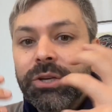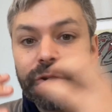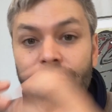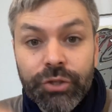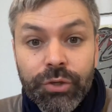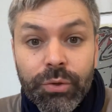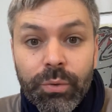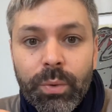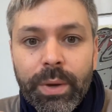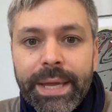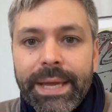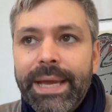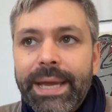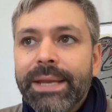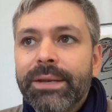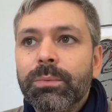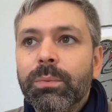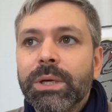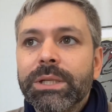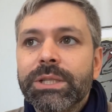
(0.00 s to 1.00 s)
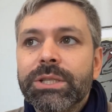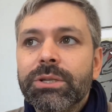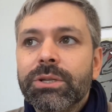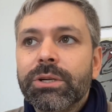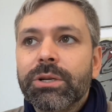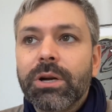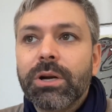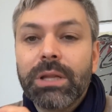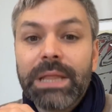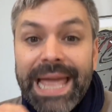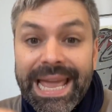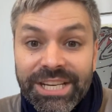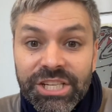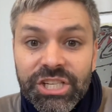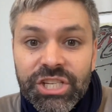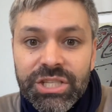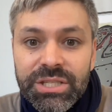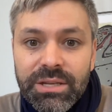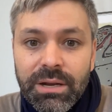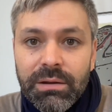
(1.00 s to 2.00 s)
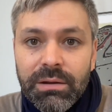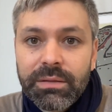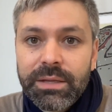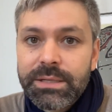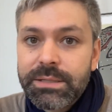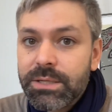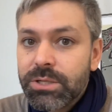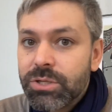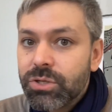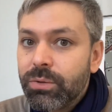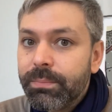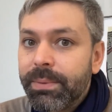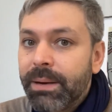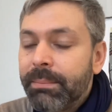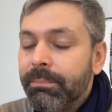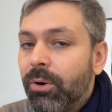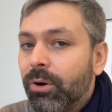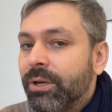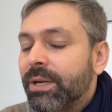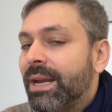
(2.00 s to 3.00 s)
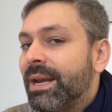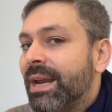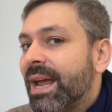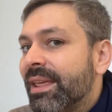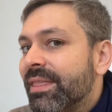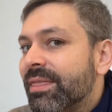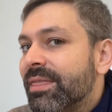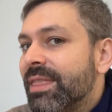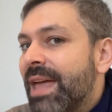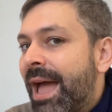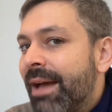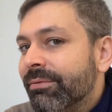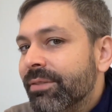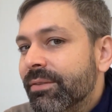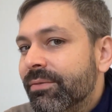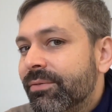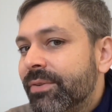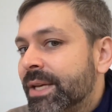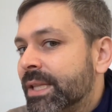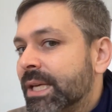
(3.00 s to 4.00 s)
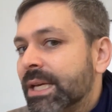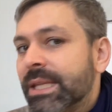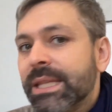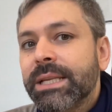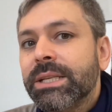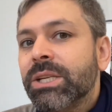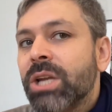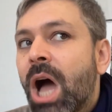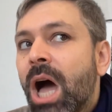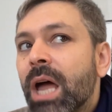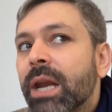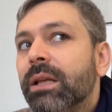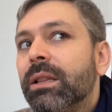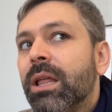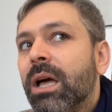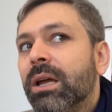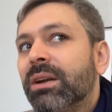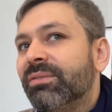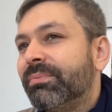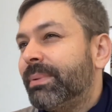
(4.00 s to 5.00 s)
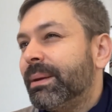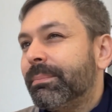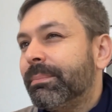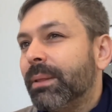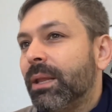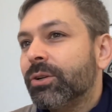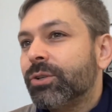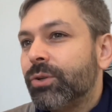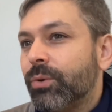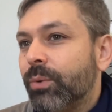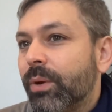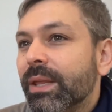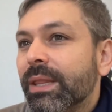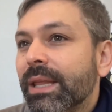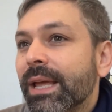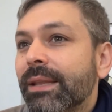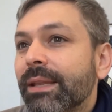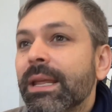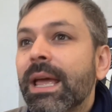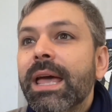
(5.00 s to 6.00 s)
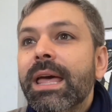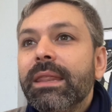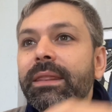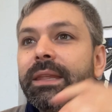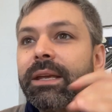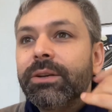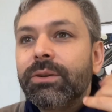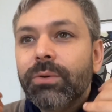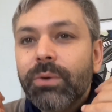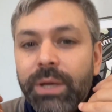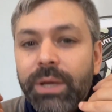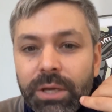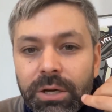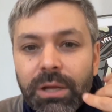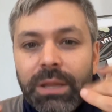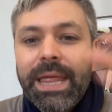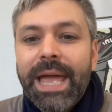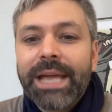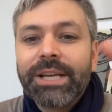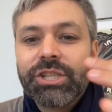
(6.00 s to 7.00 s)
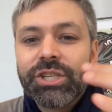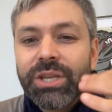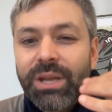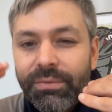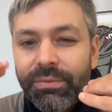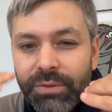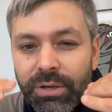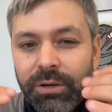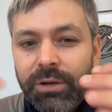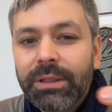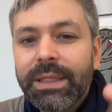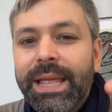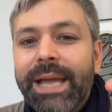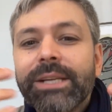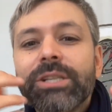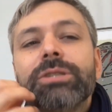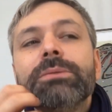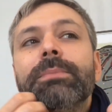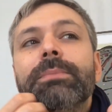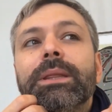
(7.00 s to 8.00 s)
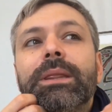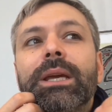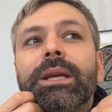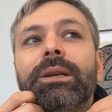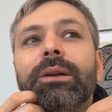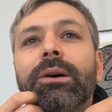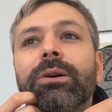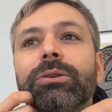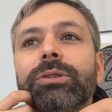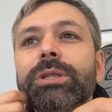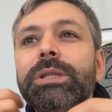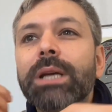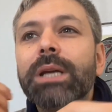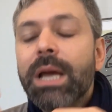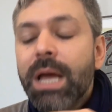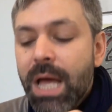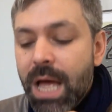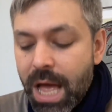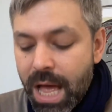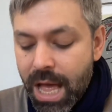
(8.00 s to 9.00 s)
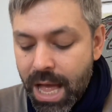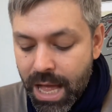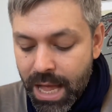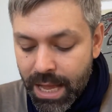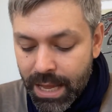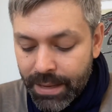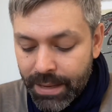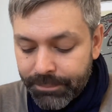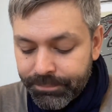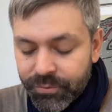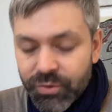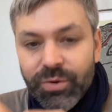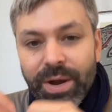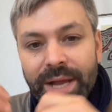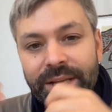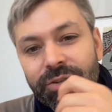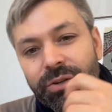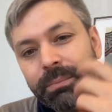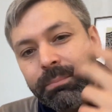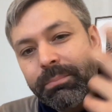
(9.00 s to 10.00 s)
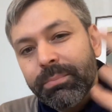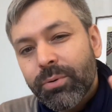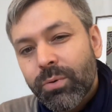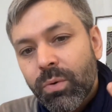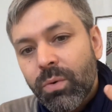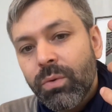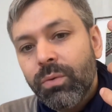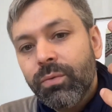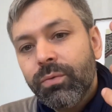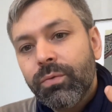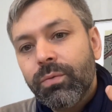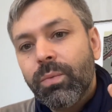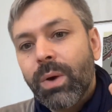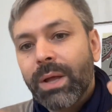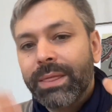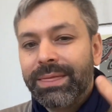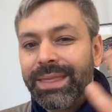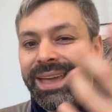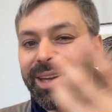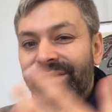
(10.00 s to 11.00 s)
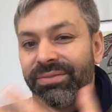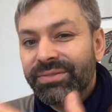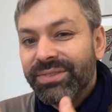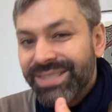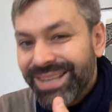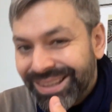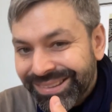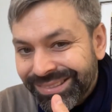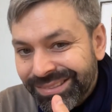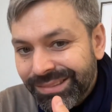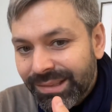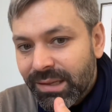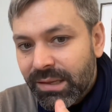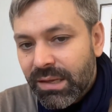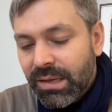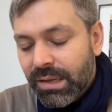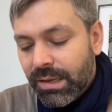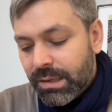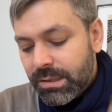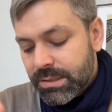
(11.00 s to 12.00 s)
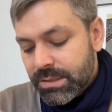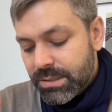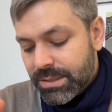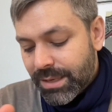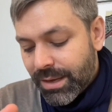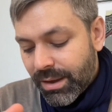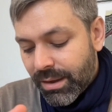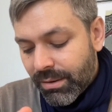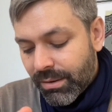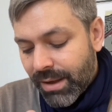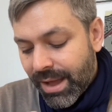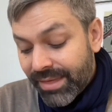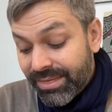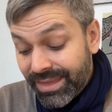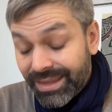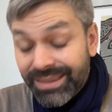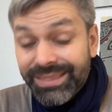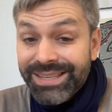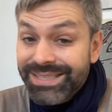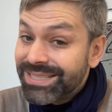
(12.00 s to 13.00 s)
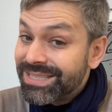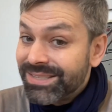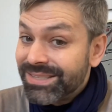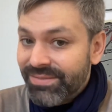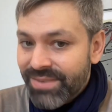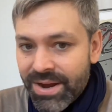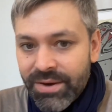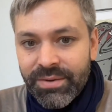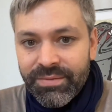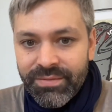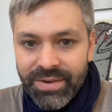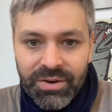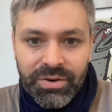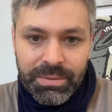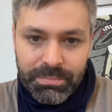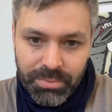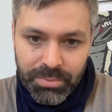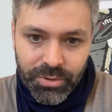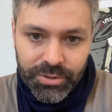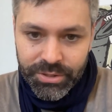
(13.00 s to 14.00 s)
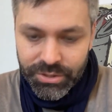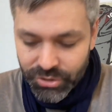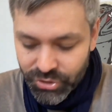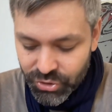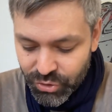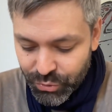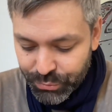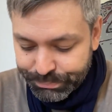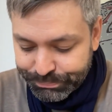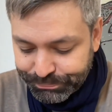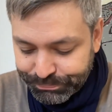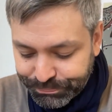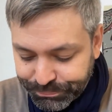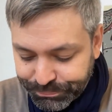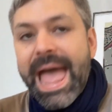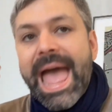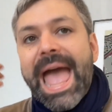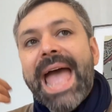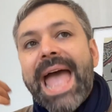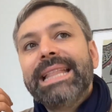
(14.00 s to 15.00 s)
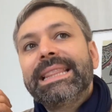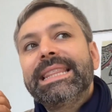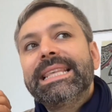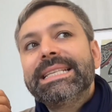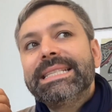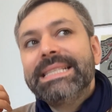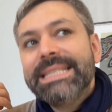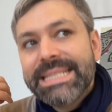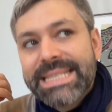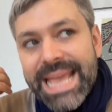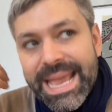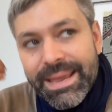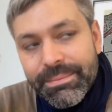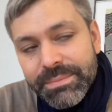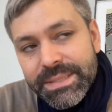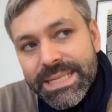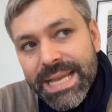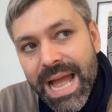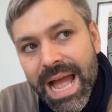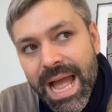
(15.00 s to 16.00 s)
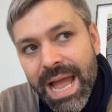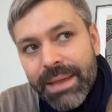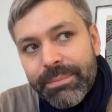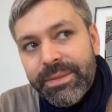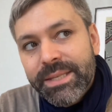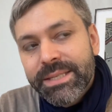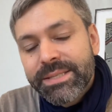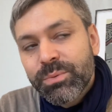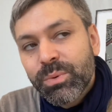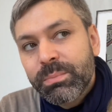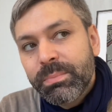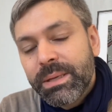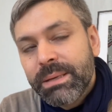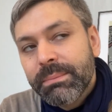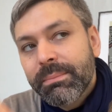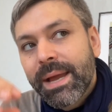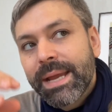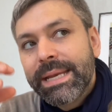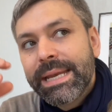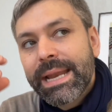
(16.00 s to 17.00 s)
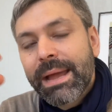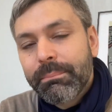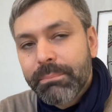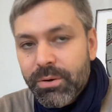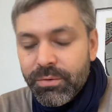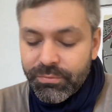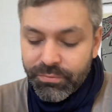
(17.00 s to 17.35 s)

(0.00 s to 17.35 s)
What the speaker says: doing and what your collections are. This is super important, and I have the feeling that not a lot of people are doing that. They're doing collection after collection, but they don't try to improve what they have done. So I think this is very, very important too. At the same time, this would be my number